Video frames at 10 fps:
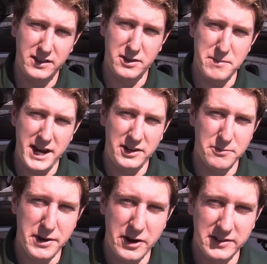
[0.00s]
The main
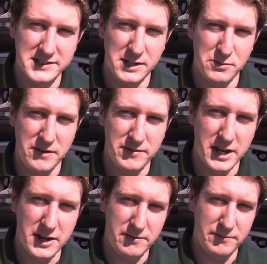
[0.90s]
components that we've
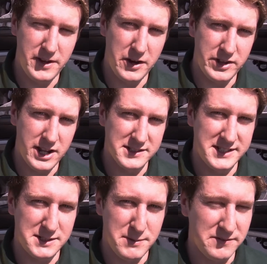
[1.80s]
done over the last
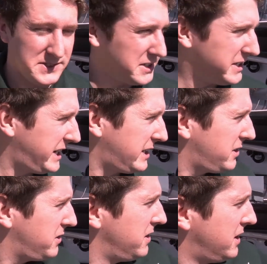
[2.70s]
6 months are the
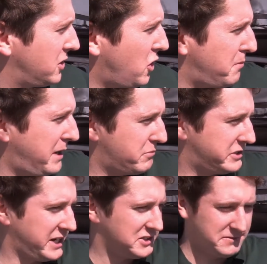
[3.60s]
cockpit
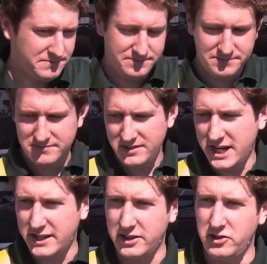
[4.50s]
protection
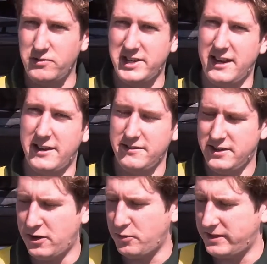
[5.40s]
and the new tiller,
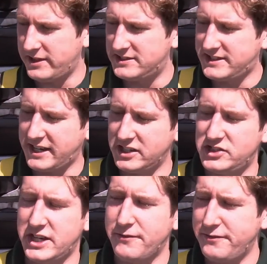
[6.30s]
along with the stacking
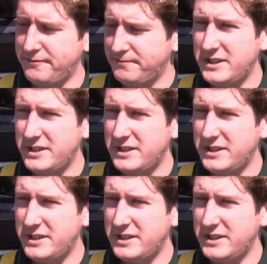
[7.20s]
shelf.